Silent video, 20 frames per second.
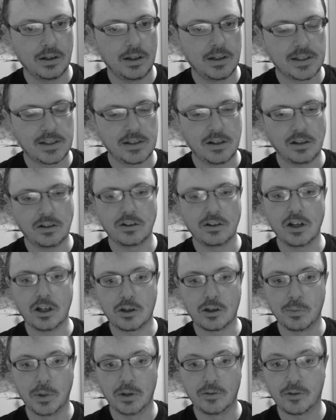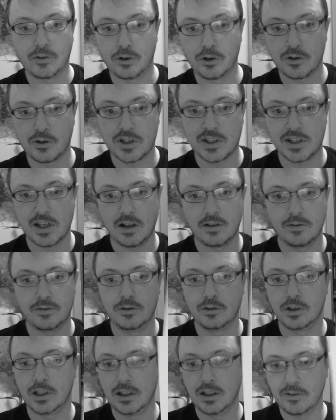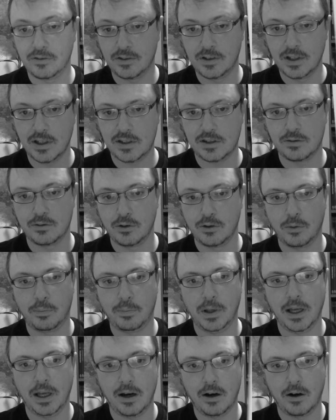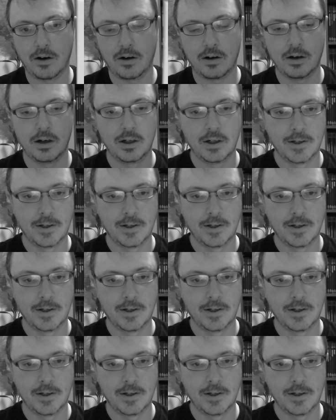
it's not a document for yourself. You give this to your player,